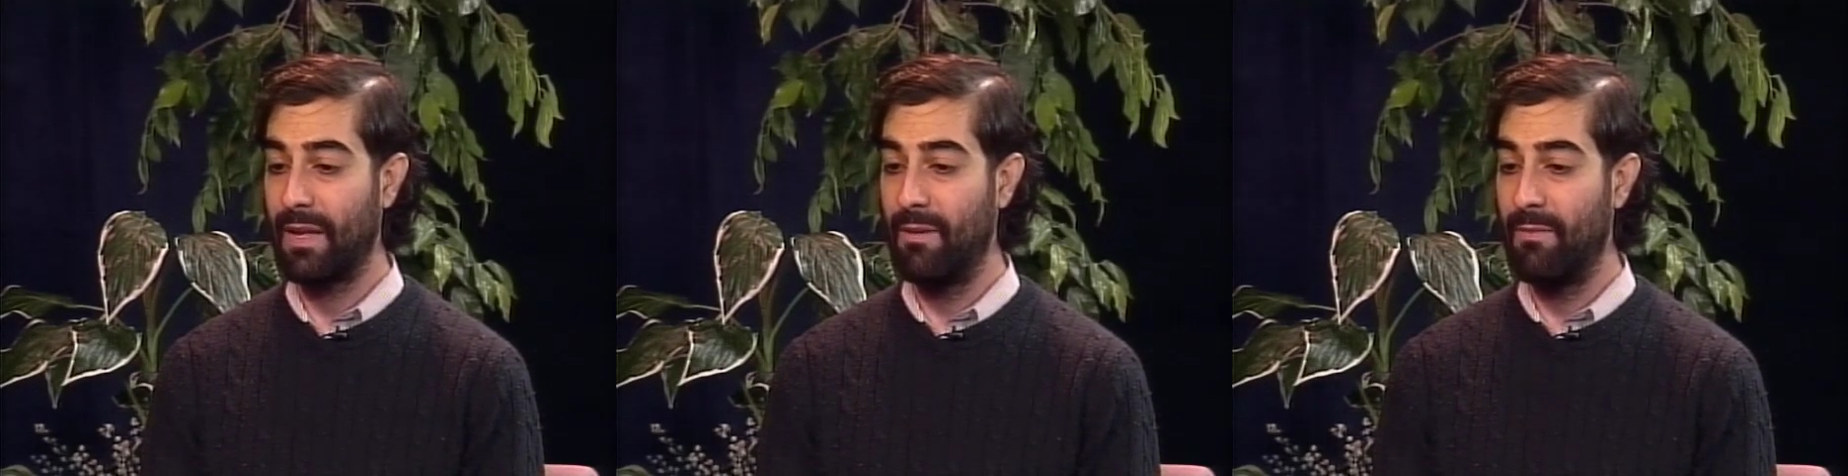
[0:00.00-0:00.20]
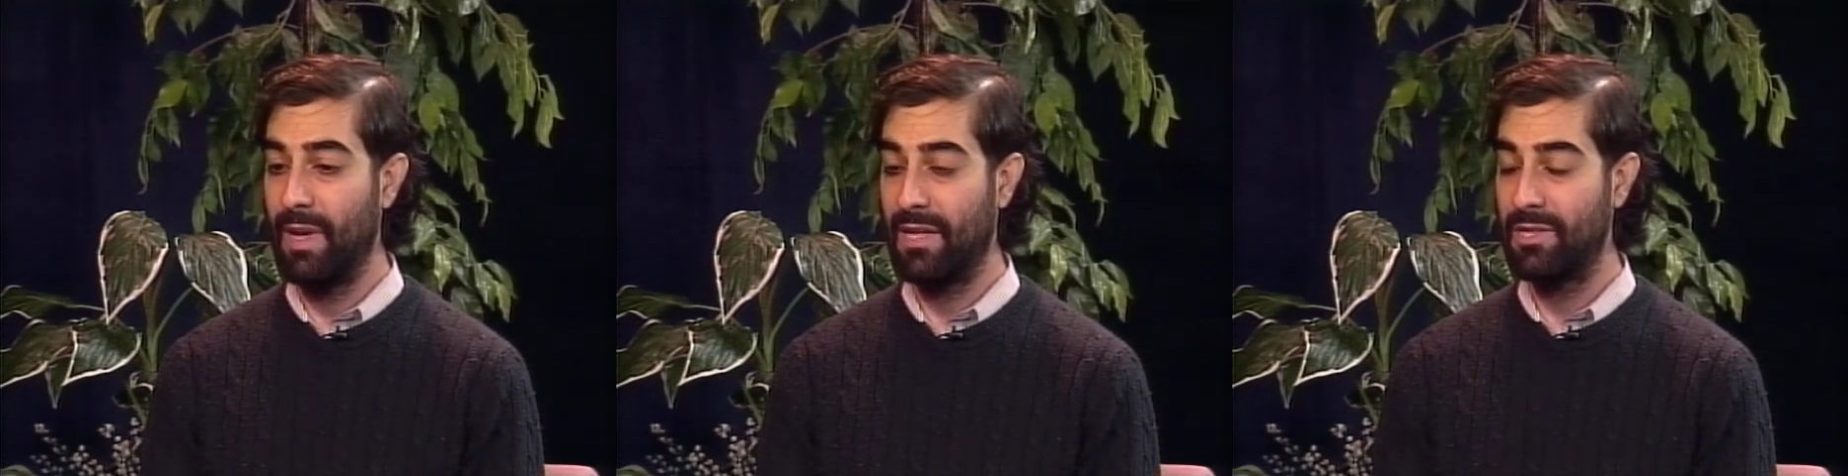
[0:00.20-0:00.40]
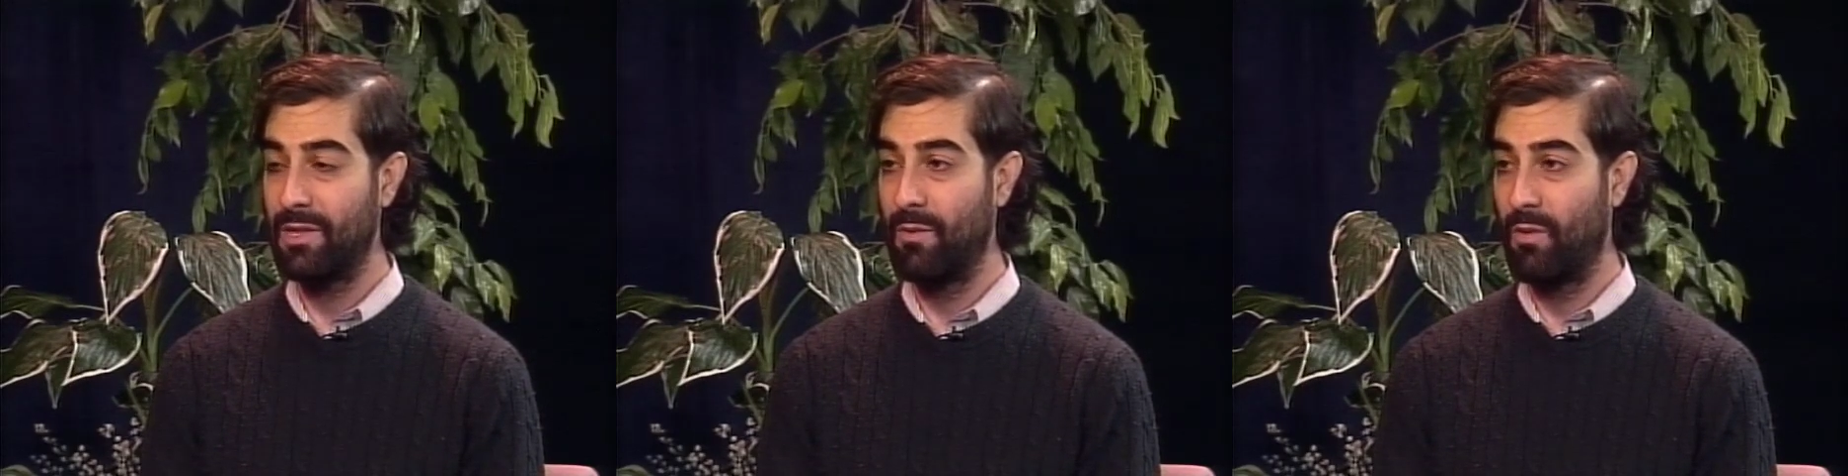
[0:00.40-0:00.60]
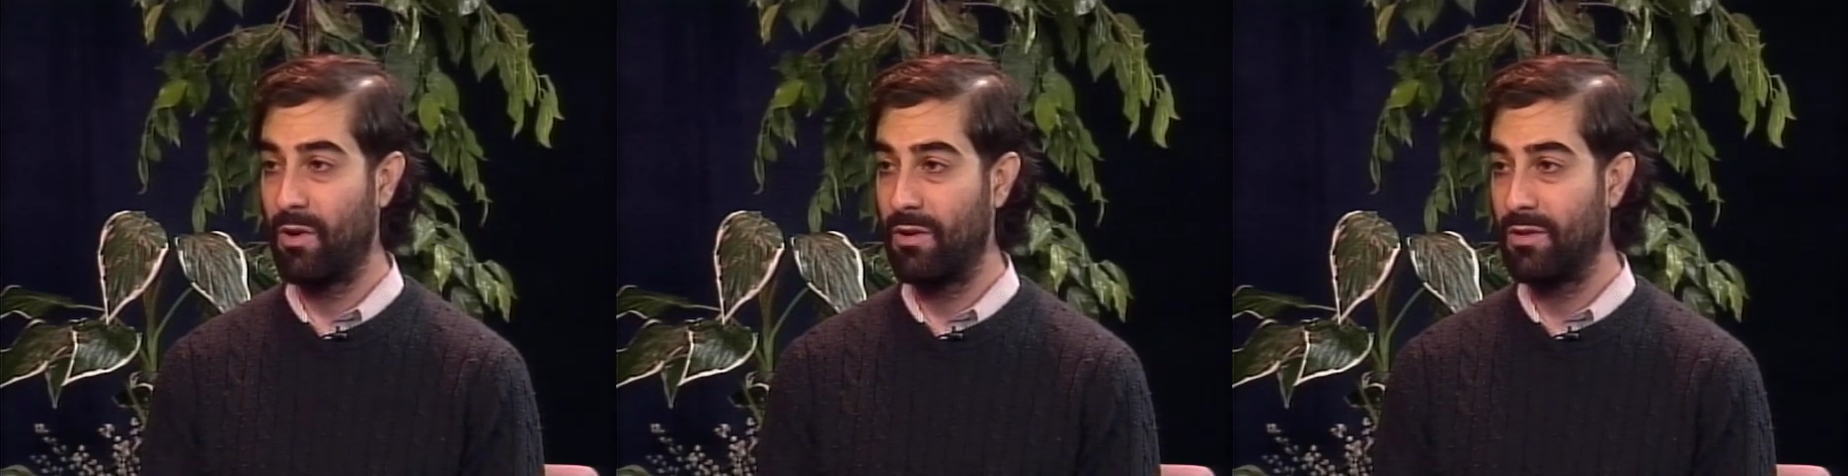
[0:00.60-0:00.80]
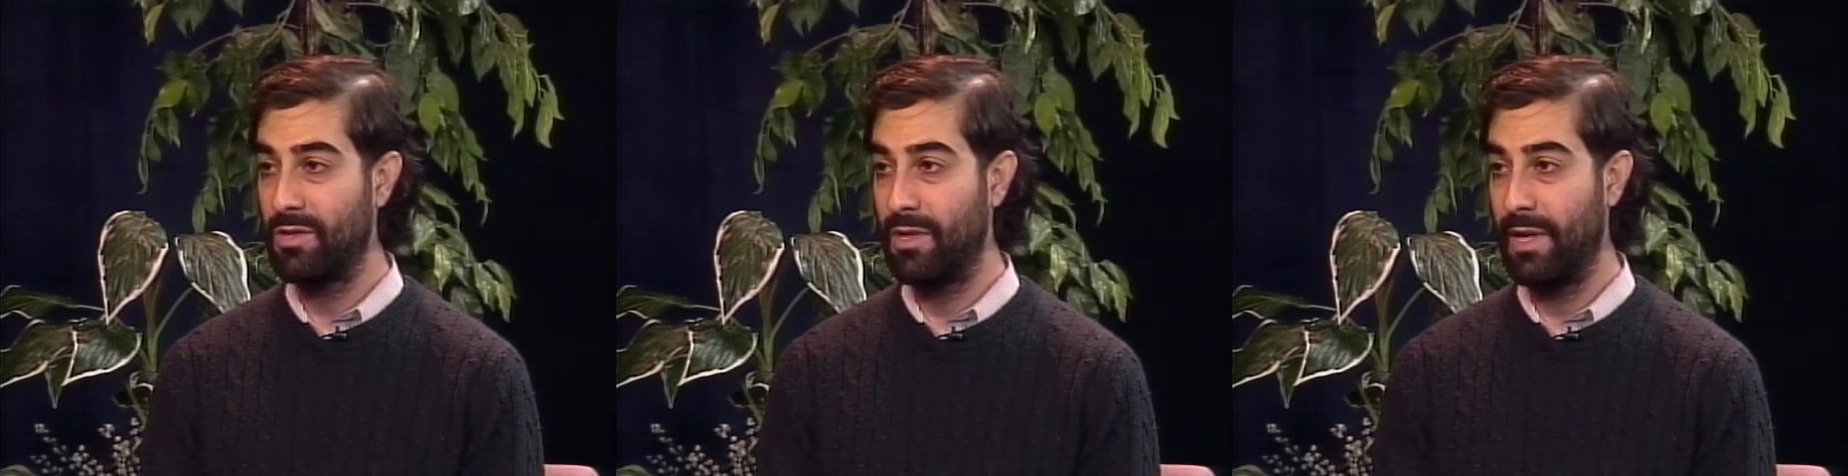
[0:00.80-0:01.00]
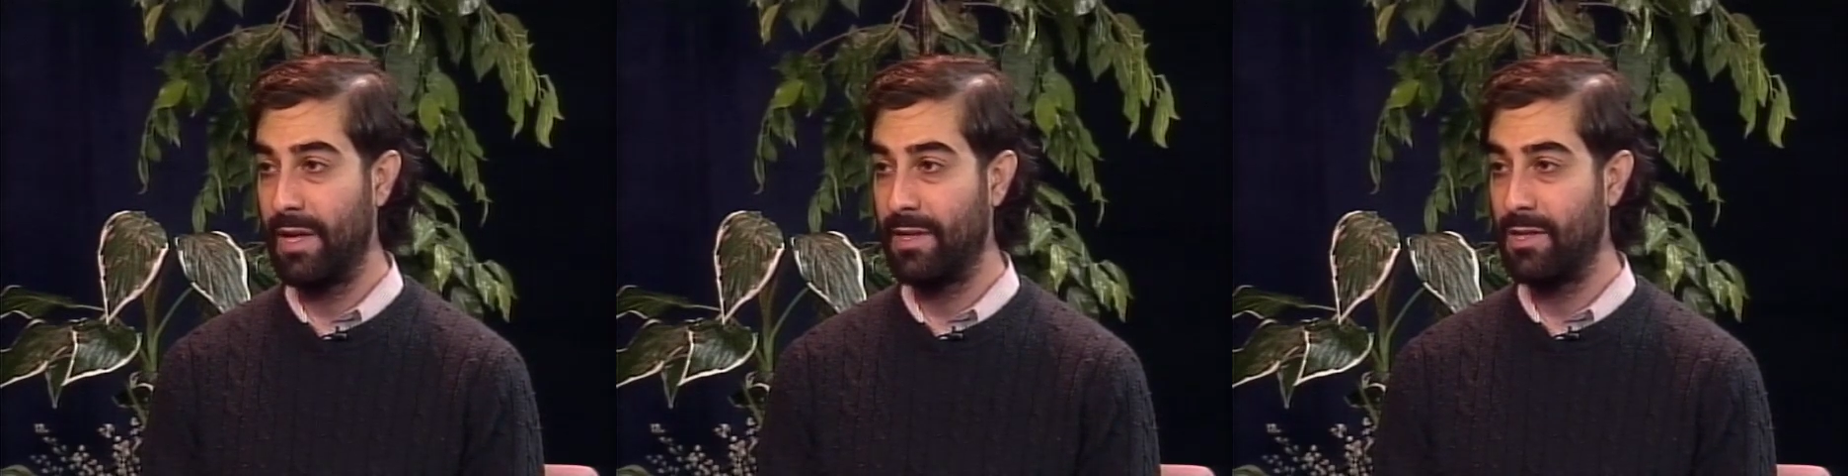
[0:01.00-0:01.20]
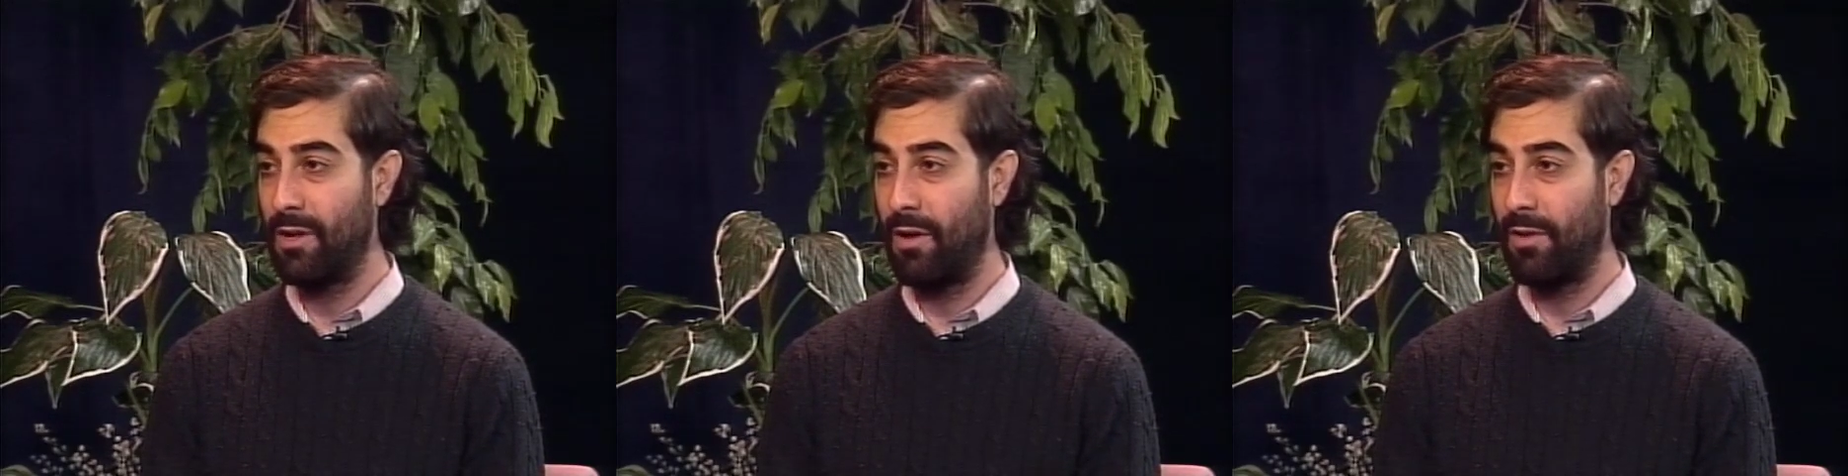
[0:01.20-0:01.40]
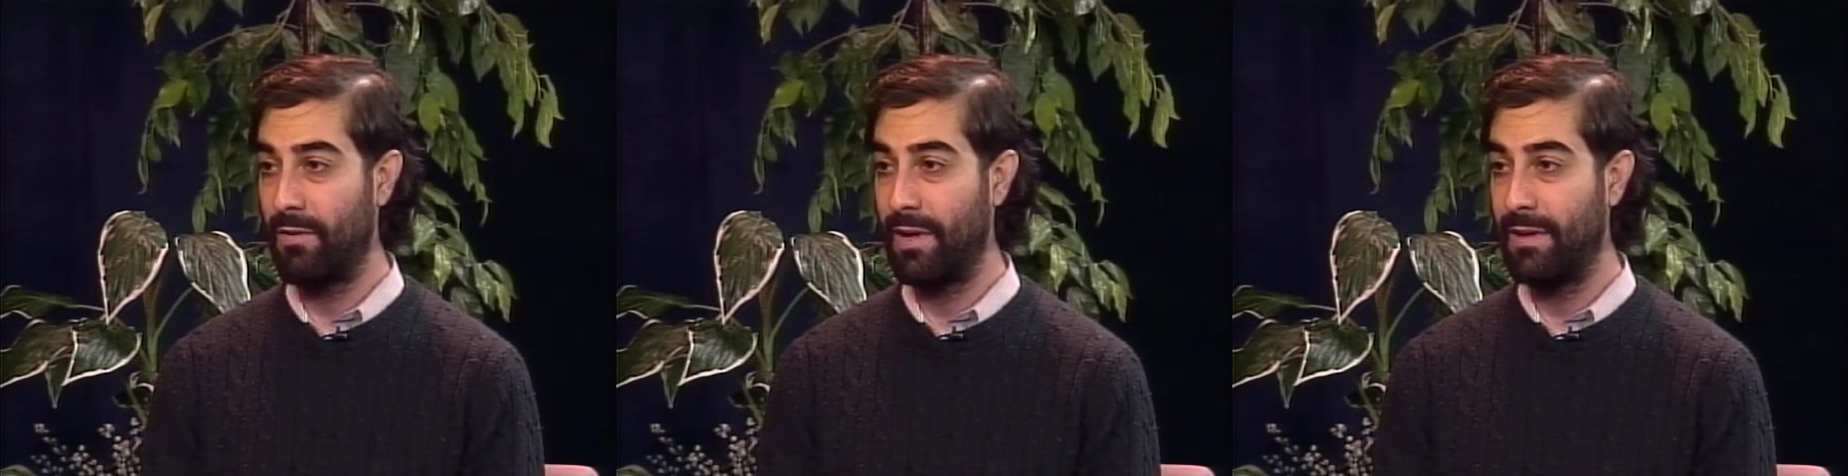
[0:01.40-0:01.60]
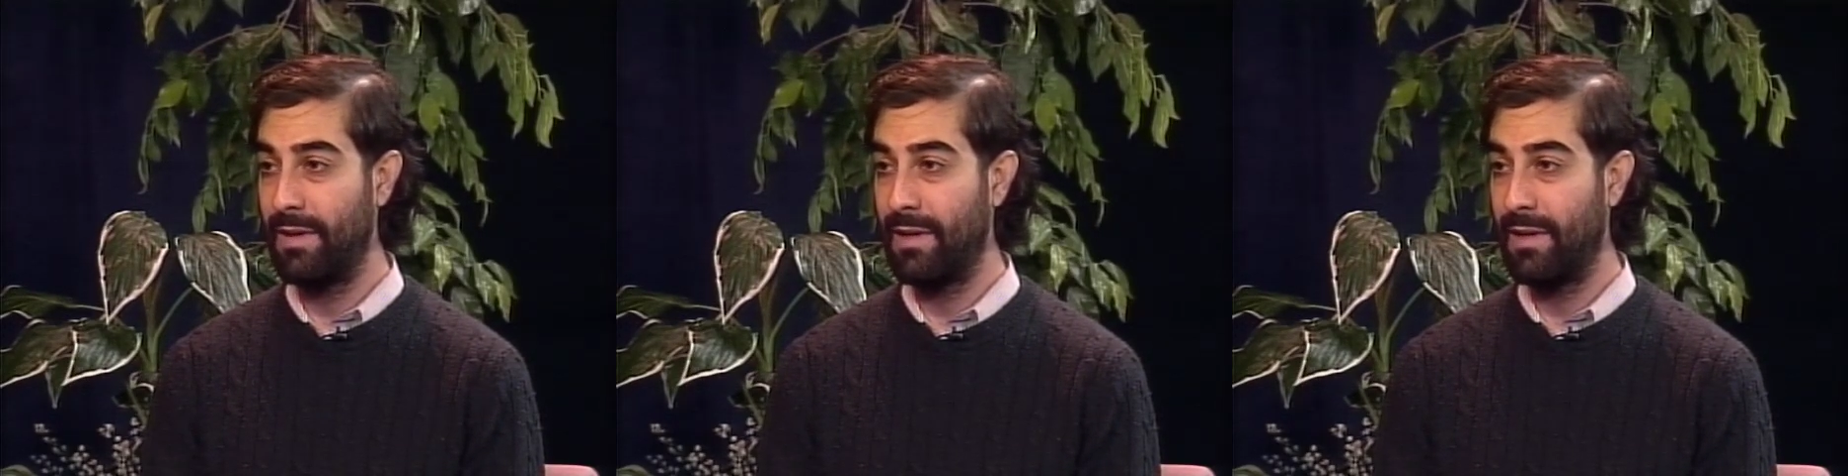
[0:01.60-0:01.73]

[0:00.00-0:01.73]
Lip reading: Mexican workers can't tolerate